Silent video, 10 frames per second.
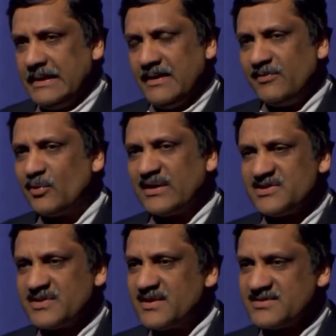if you look at the
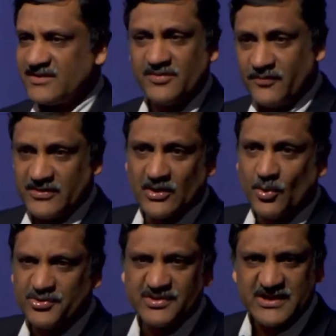statistics for the
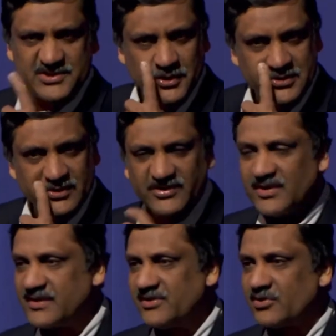course that I showed you, the
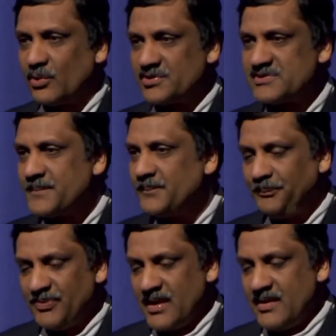circuits course,
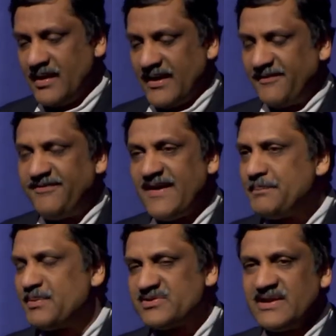
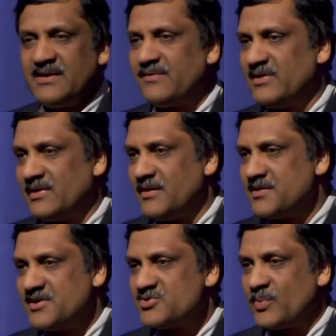5% of the
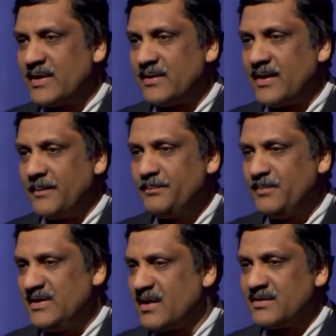learners were
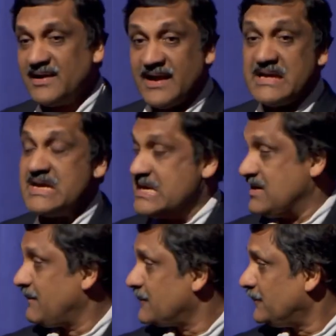younger than 18.
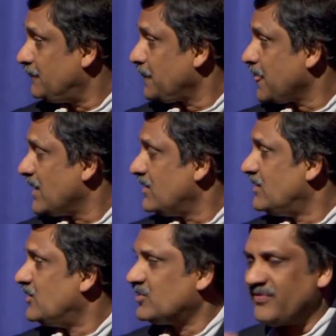
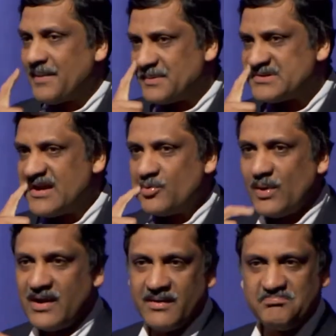So 5%
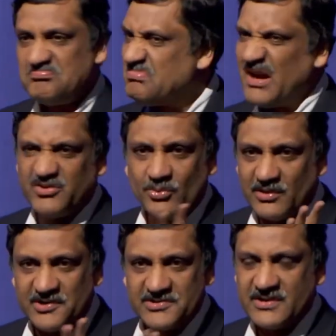were high
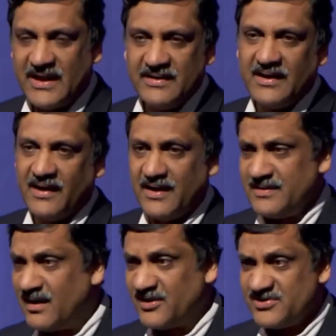schoolers, and our
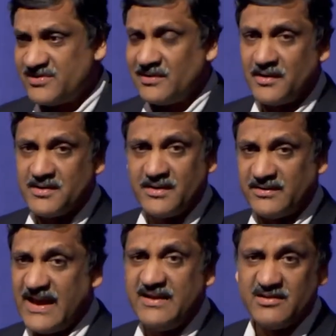youngest learner is
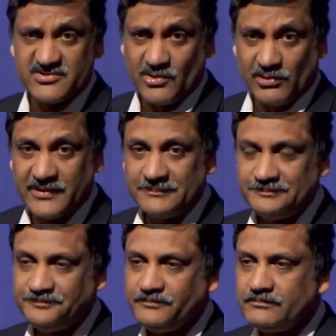8 years old.
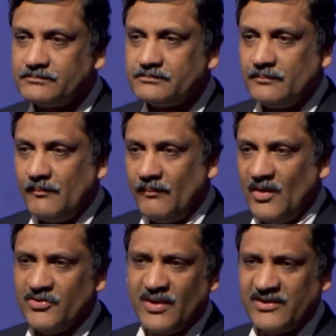
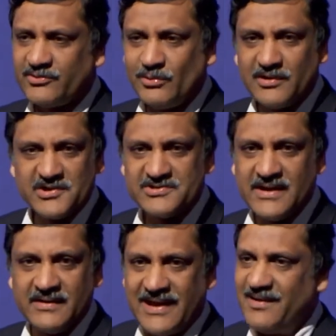So high schoolers
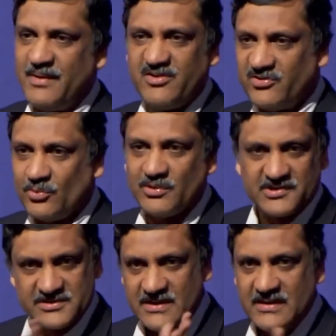and elementary schoolers.